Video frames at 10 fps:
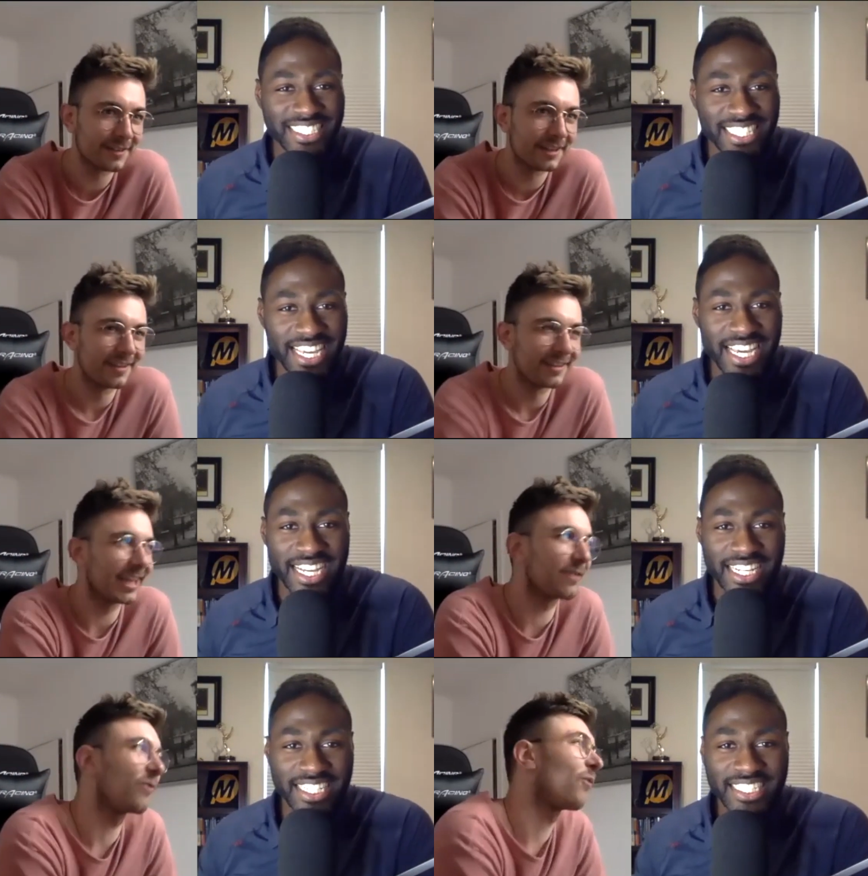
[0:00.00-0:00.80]
Speaker 1: Yeah.
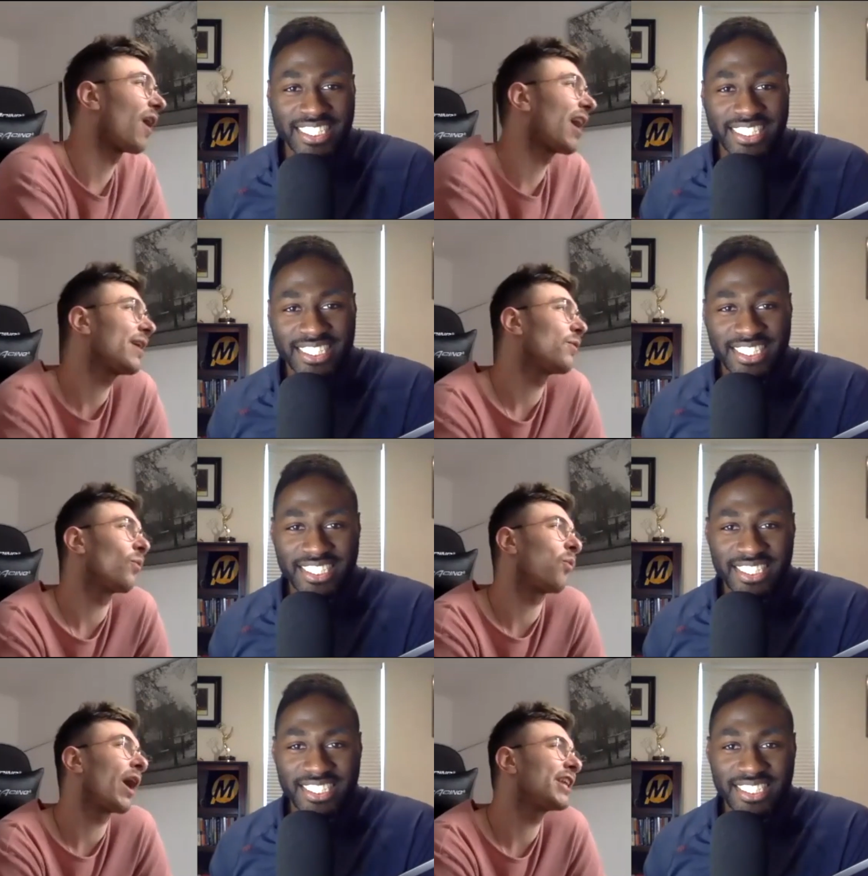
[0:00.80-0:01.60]
Like why
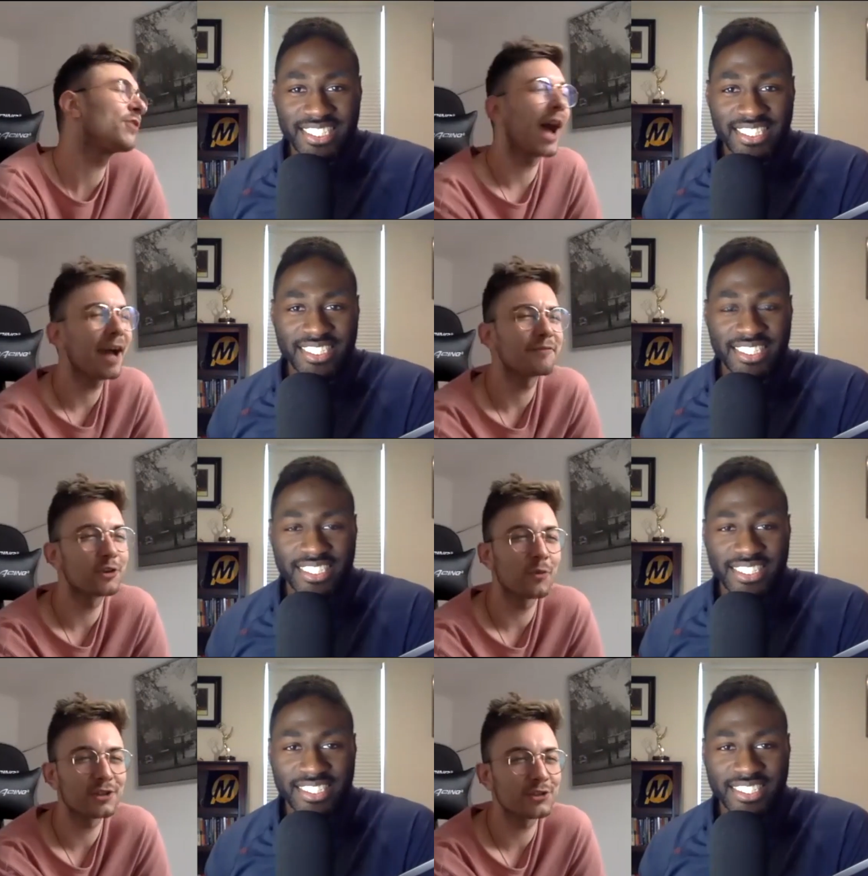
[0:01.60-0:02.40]
why do you have to
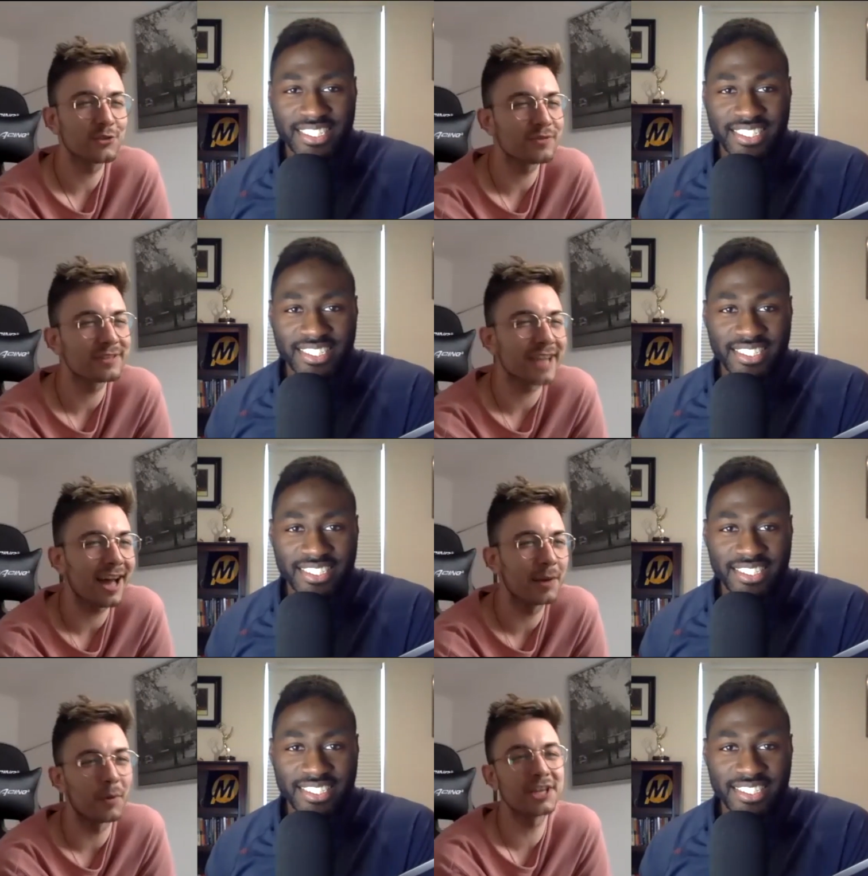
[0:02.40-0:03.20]
wear a suit and
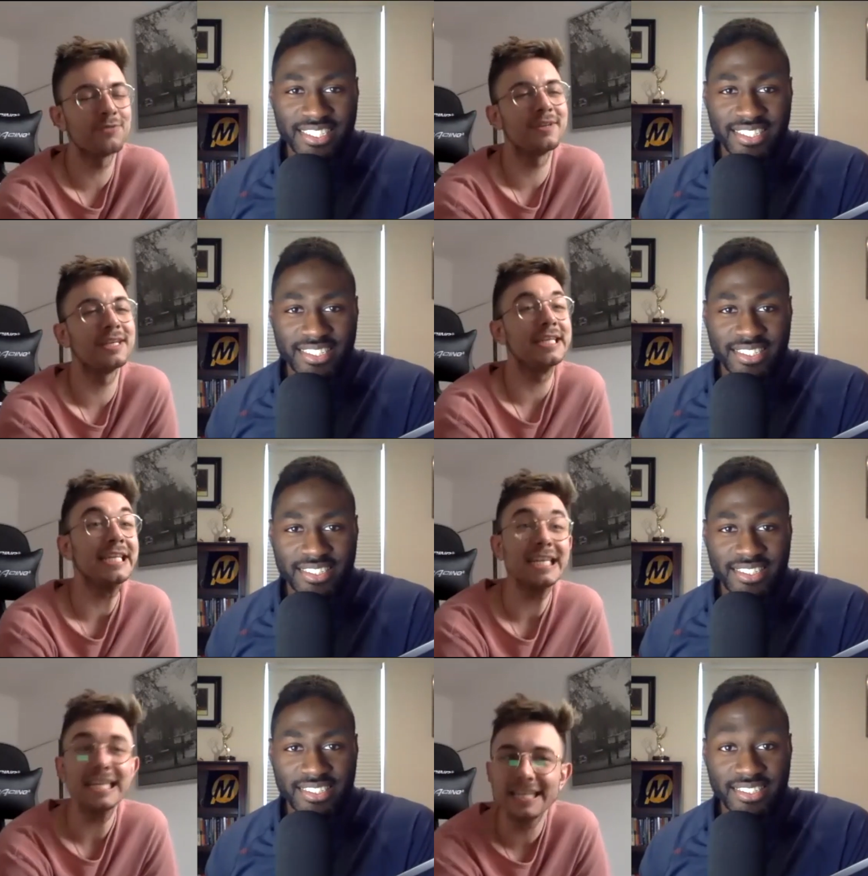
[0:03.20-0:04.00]
tie? Why do you
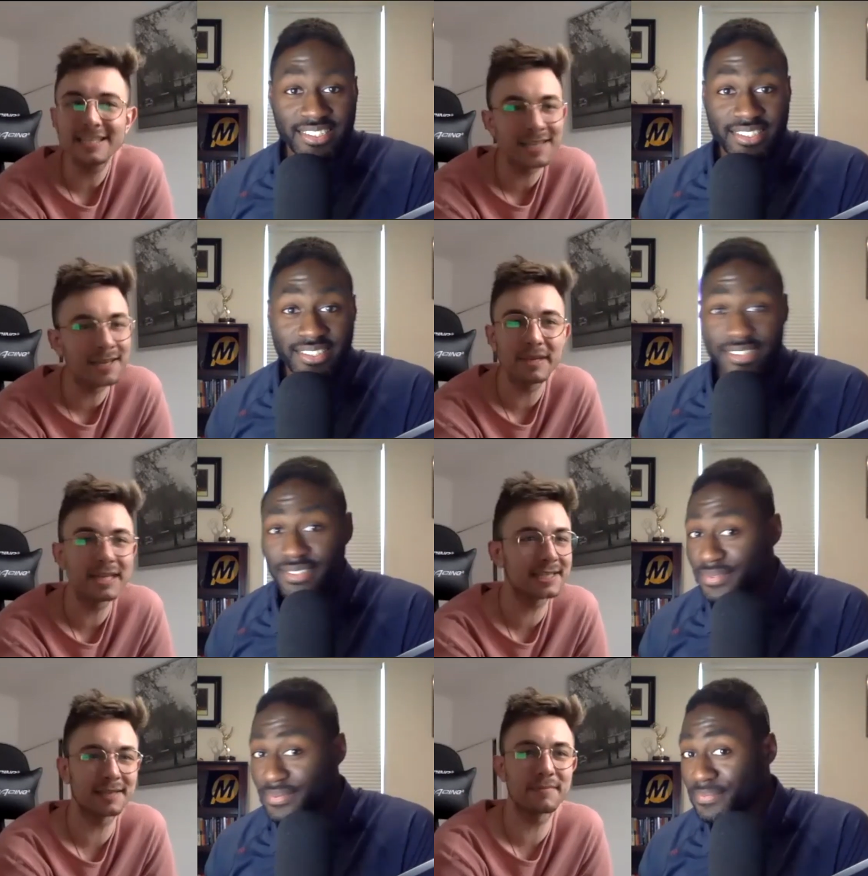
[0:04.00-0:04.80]
need to meet
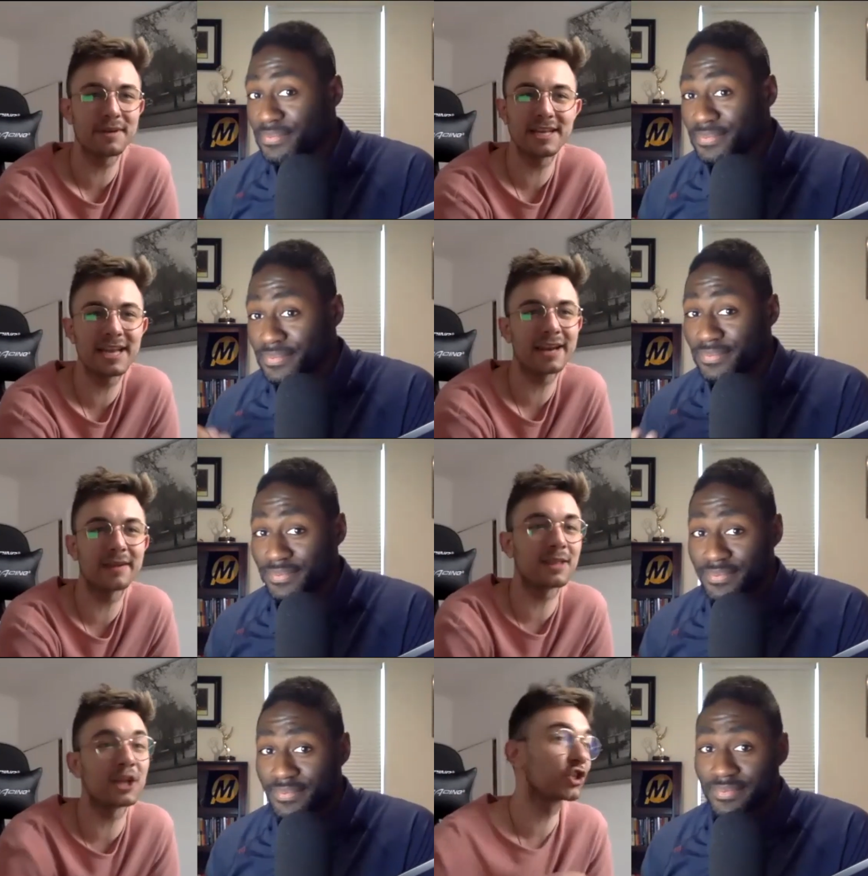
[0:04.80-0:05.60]
somebody at a
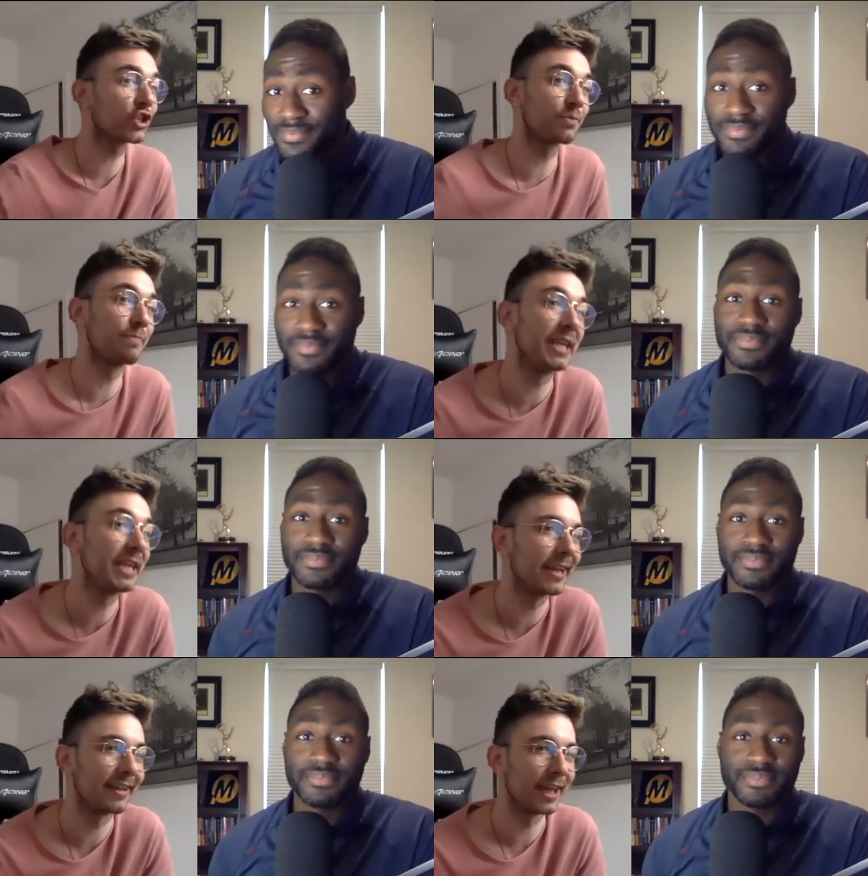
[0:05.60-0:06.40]
lunch
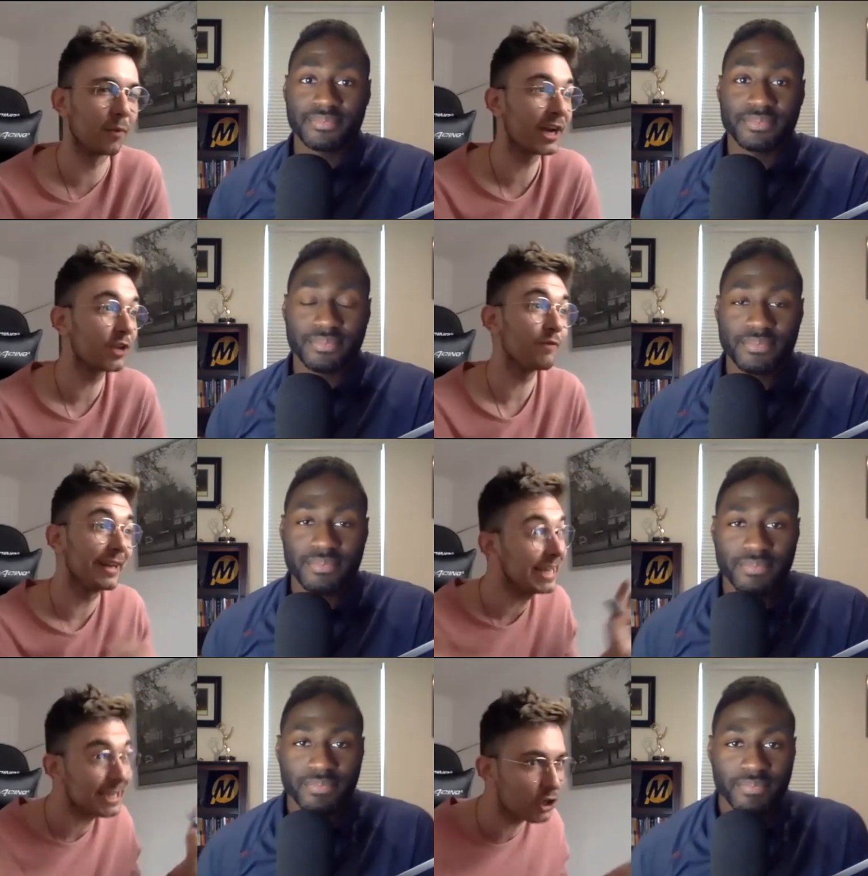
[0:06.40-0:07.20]
meeting? Like why do you
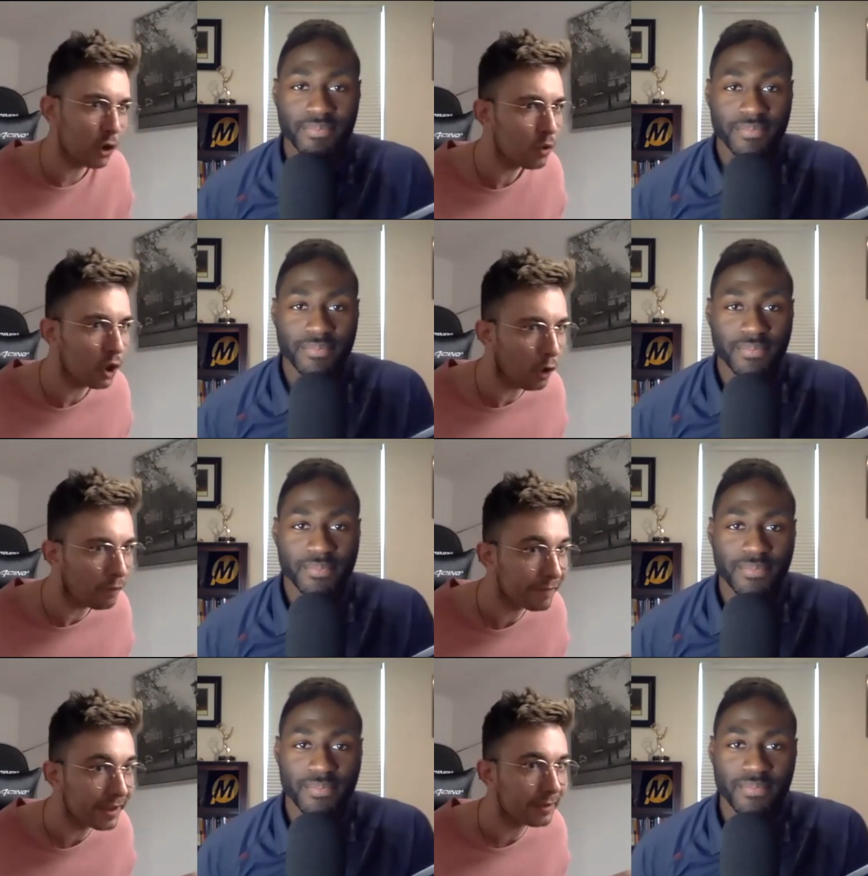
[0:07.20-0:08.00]
need to go
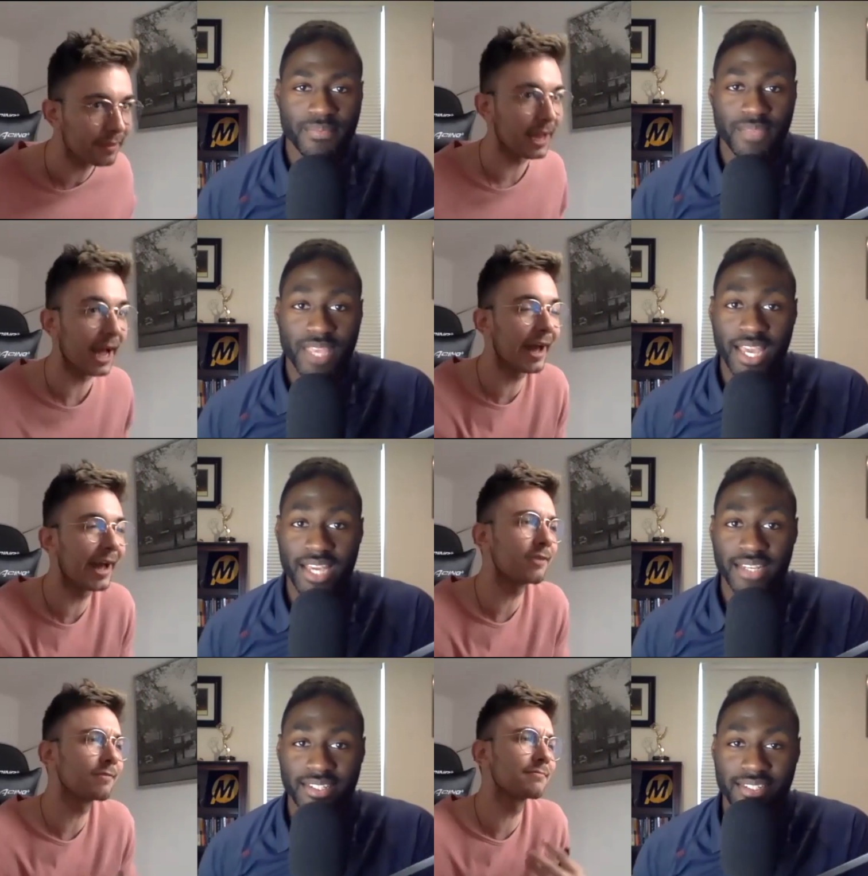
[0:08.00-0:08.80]
golfing? Like I, yeah. I
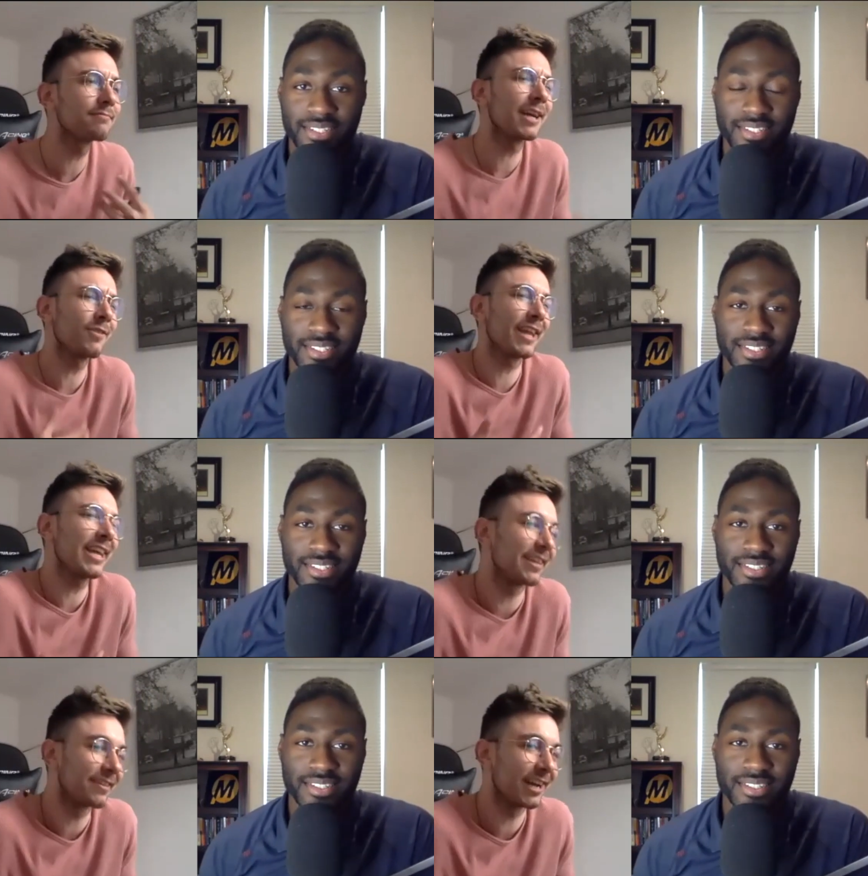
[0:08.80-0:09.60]
don't I don't like it.